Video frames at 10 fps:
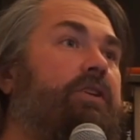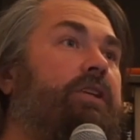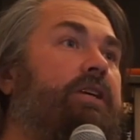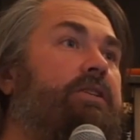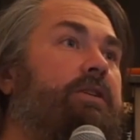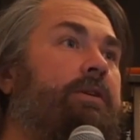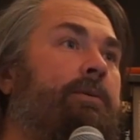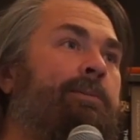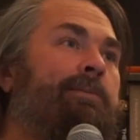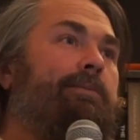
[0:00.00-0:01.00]
By law, human beings
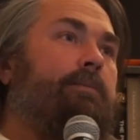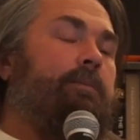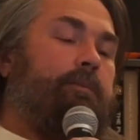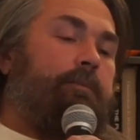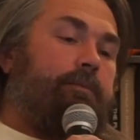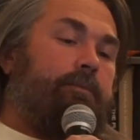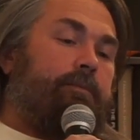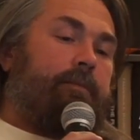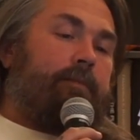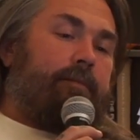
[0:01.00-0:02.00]
aren't allowed to
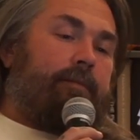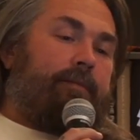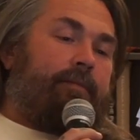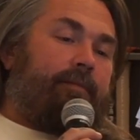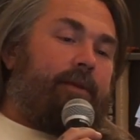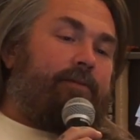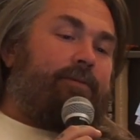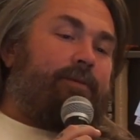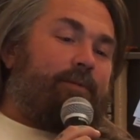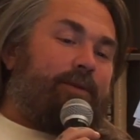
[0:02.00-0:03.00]

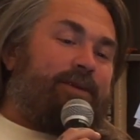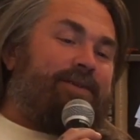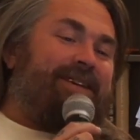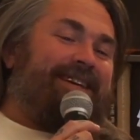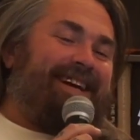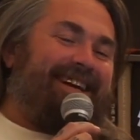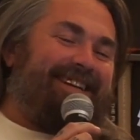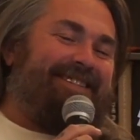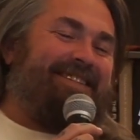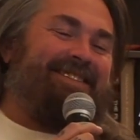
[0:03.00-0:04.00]
make money or work
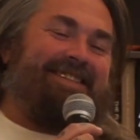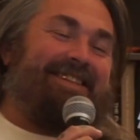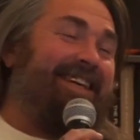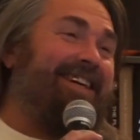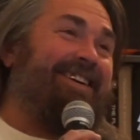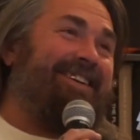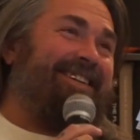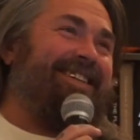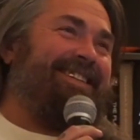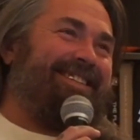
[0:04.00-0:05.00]
in
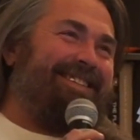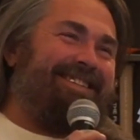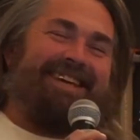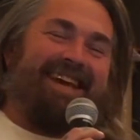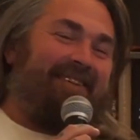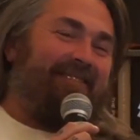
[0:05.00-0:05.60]
the new